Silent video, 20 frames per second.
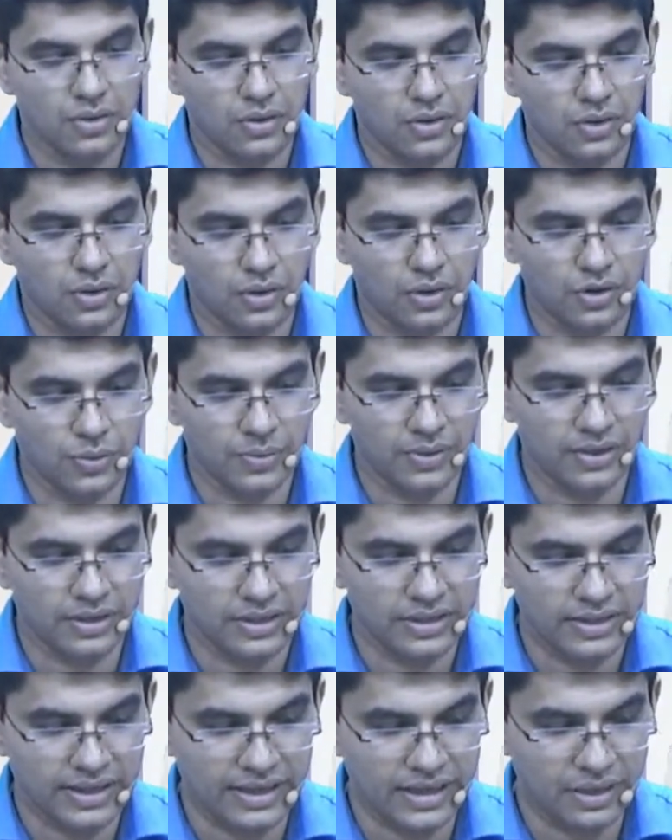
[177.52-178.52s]

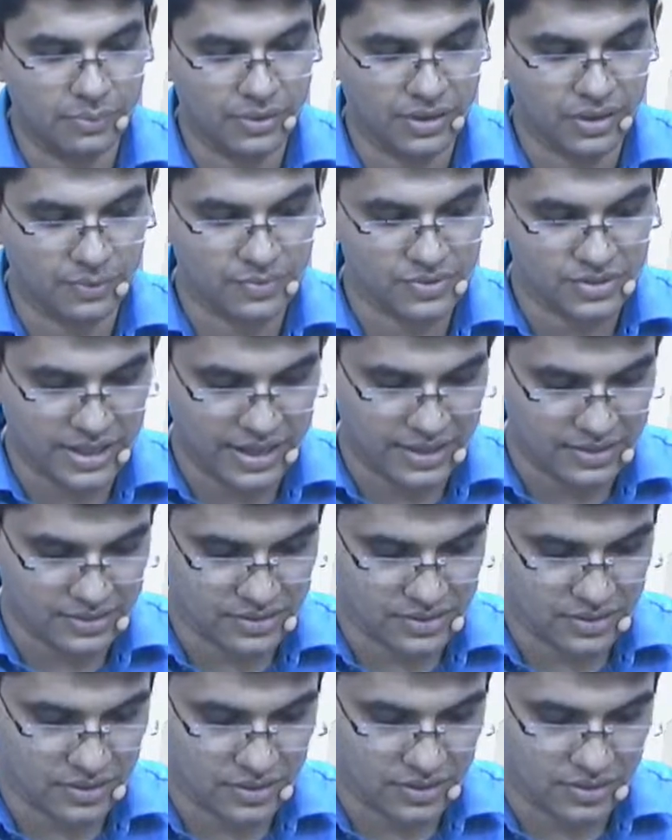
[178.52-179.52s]
Automatically A becomes the
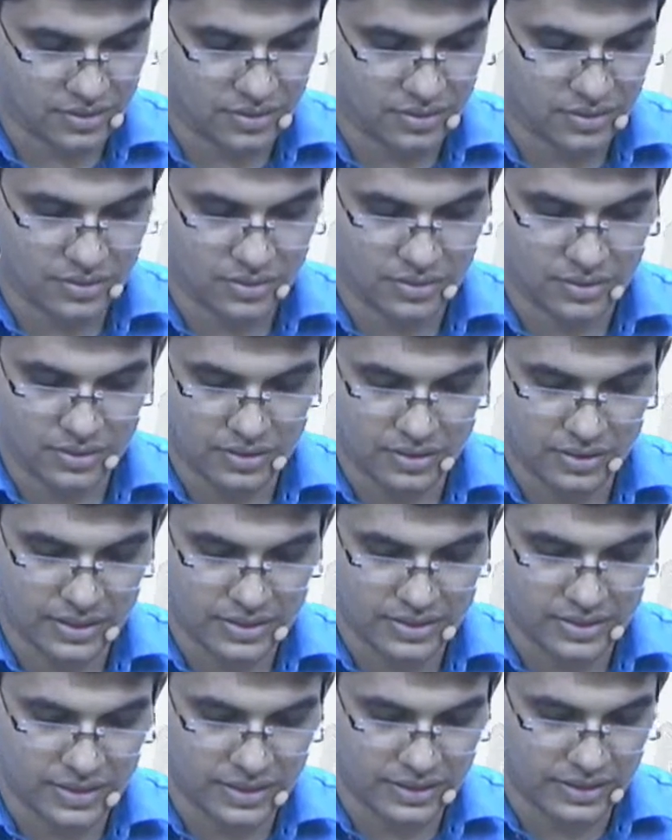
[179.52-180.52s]
answer.
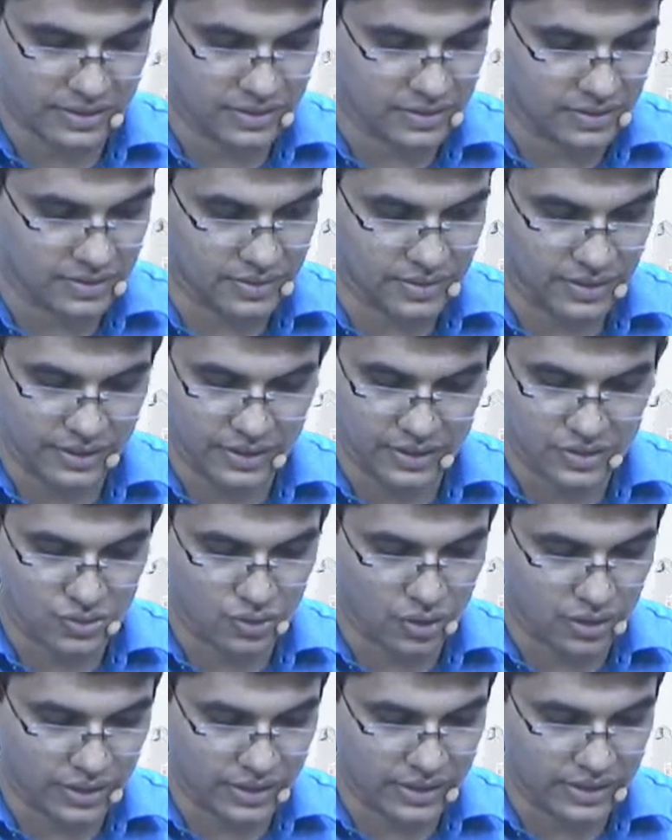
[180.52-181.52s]
Yes, that it is
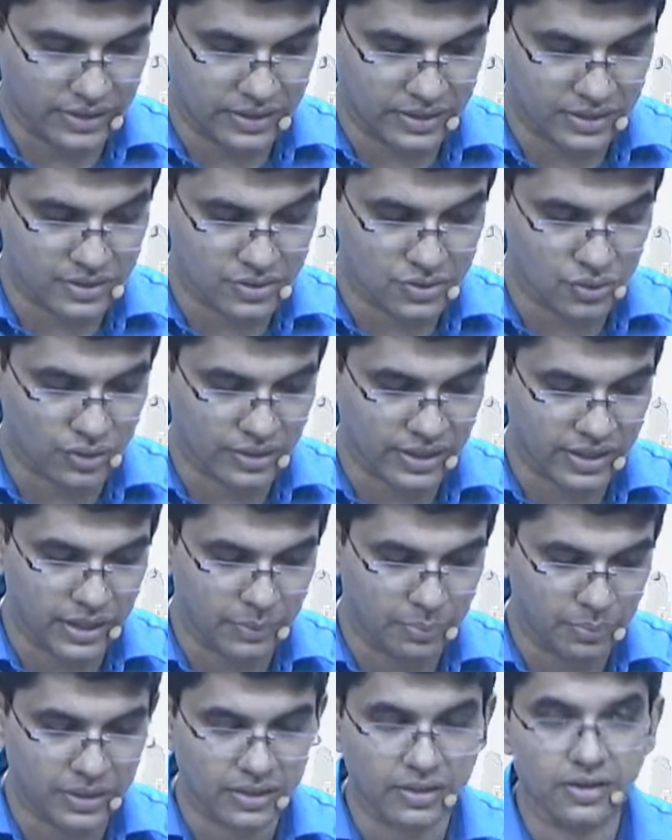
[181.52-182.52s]
not. He is not
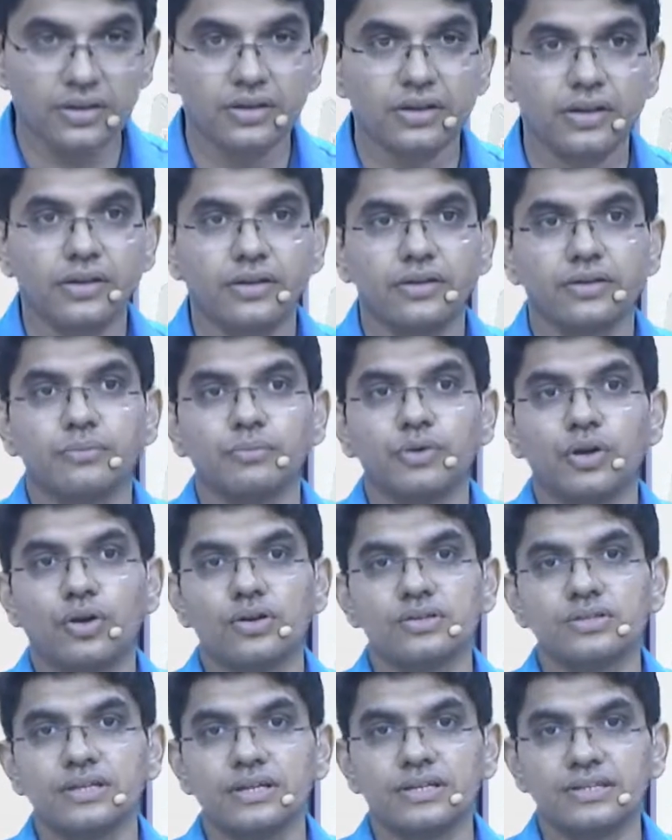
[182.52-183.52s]
independent
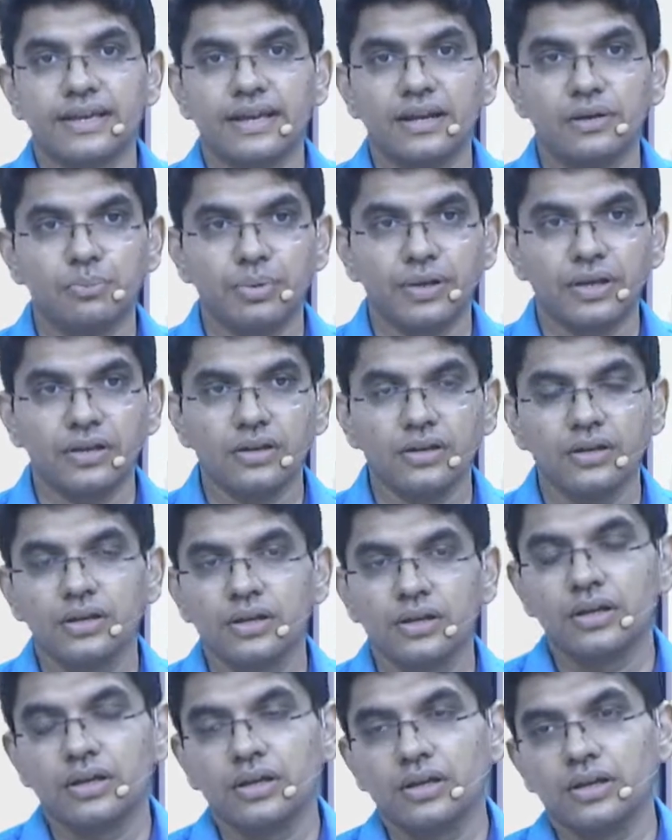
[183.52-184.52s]
because he is helping.
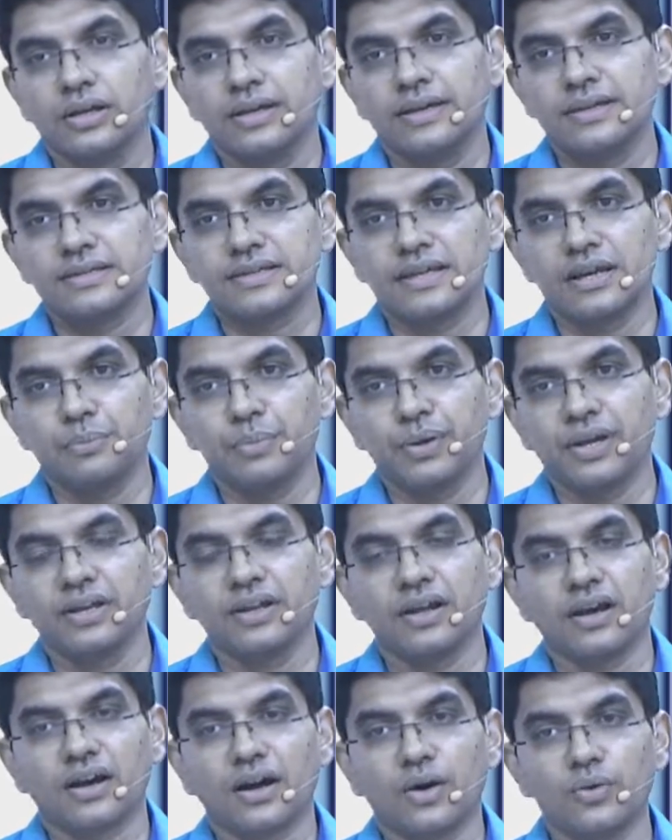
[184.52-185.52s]
He is helping in
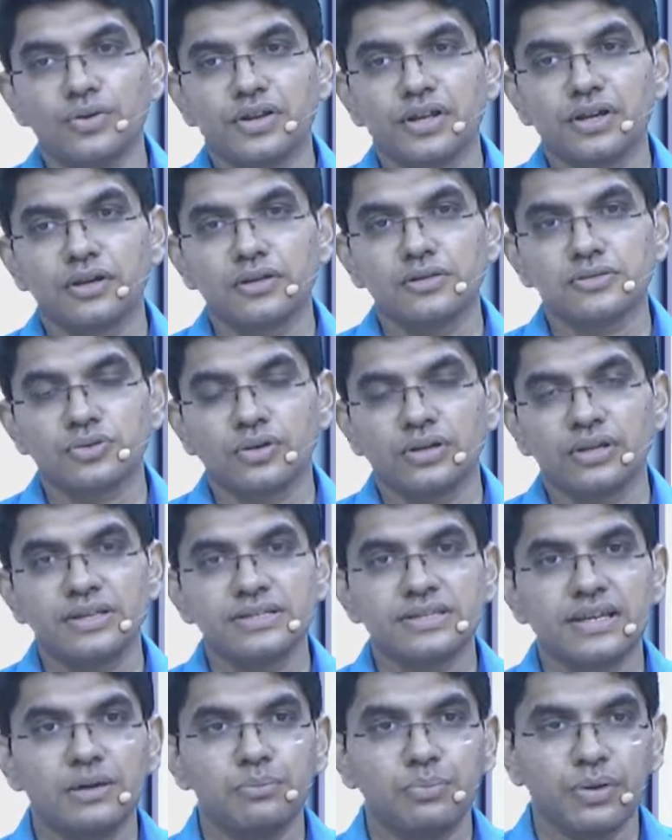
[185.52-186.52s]
accounting also and he is
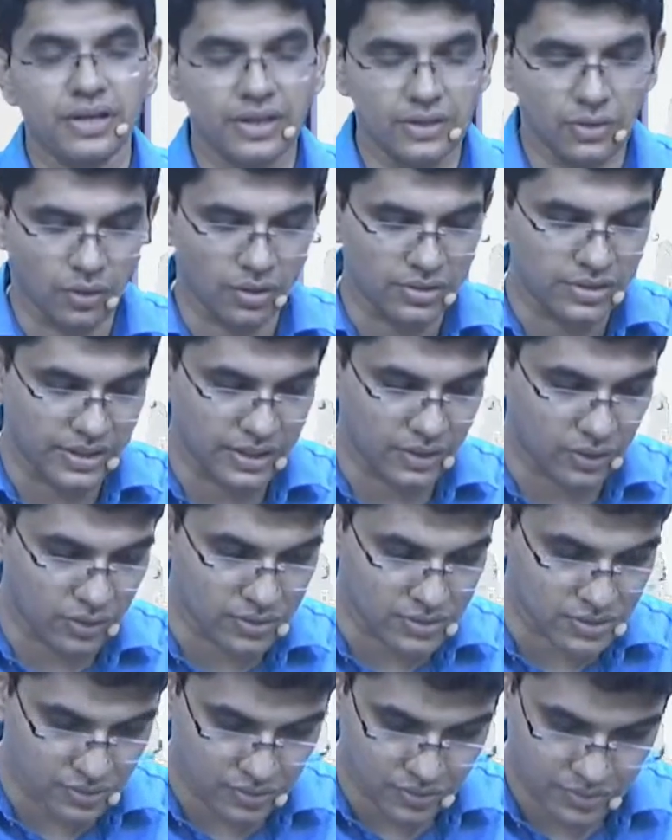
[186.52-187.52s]
helping in auditing
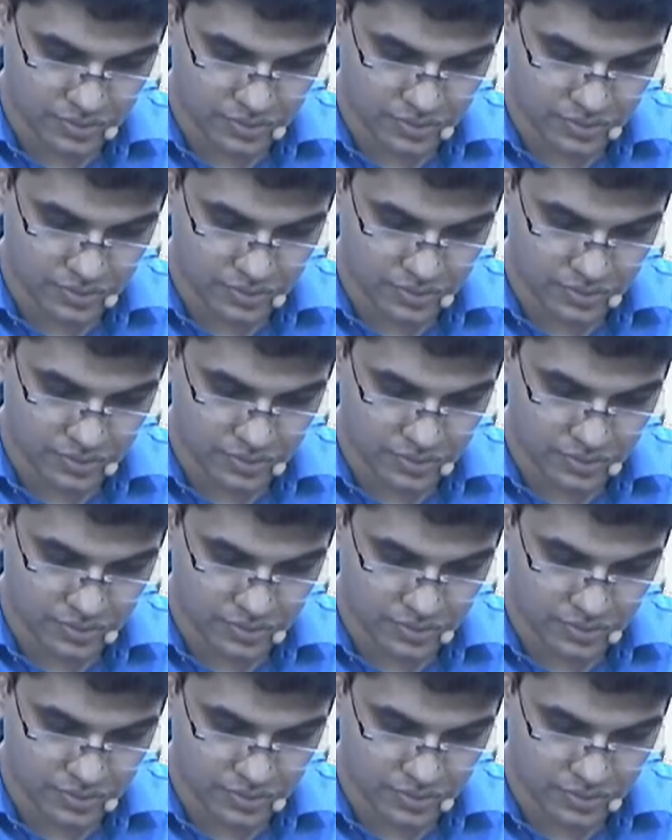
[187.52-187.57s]
also.